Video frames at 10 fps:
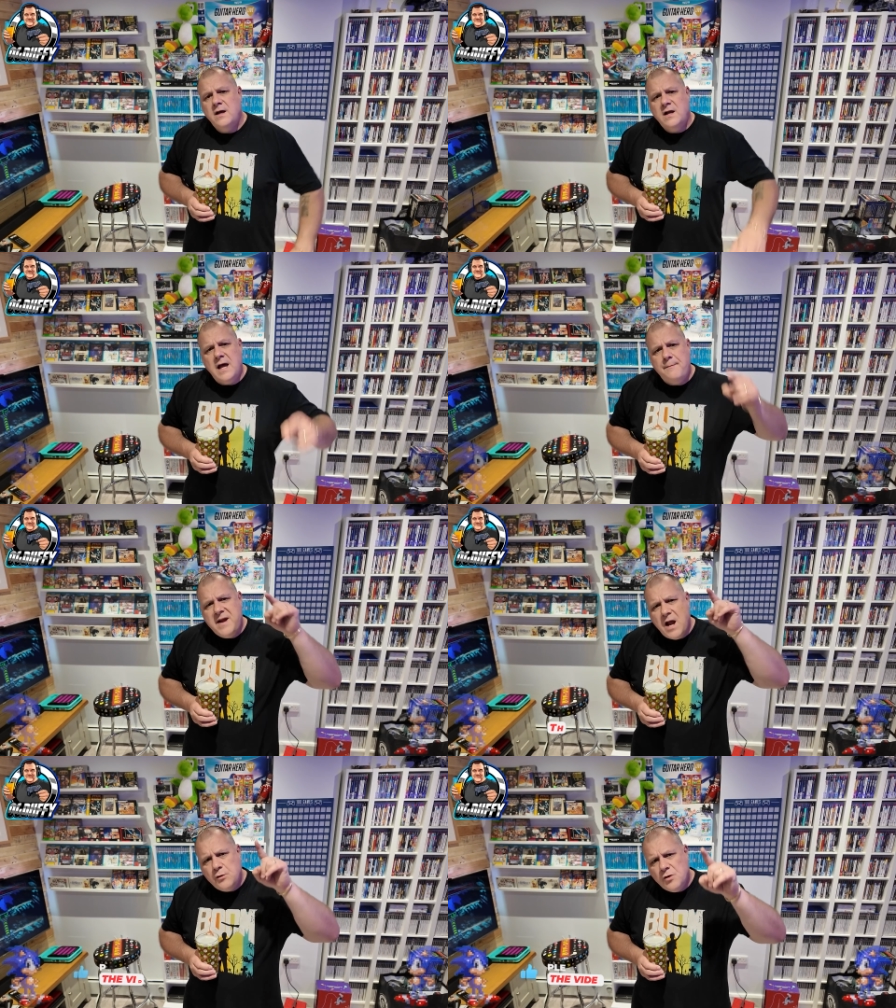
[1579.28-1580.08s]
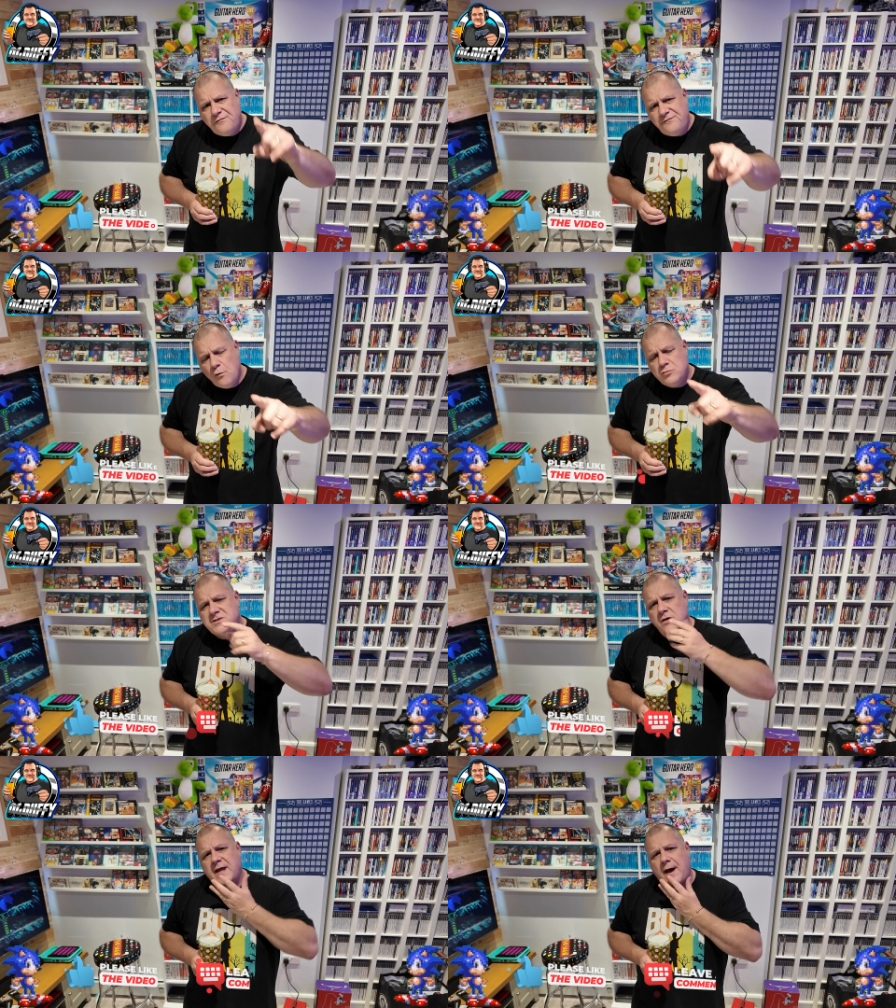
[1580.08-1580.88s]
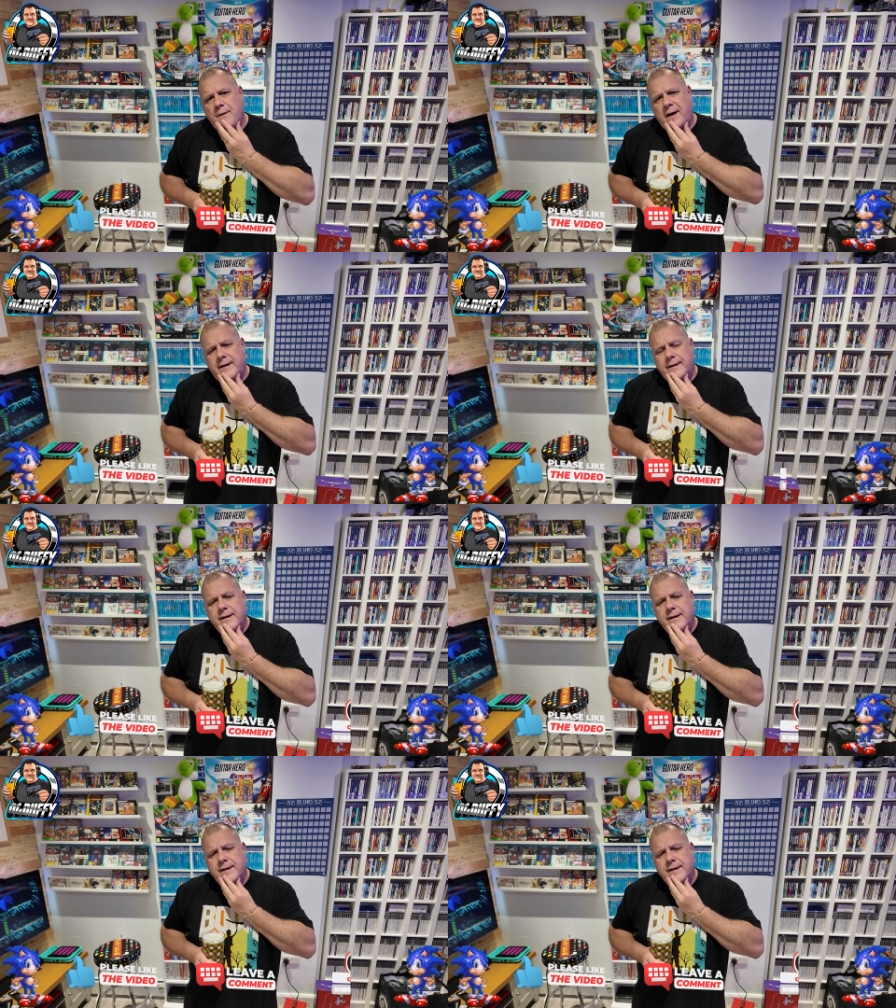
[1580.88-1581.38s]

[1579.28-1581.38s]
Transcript: Let me know your thoughts on that one.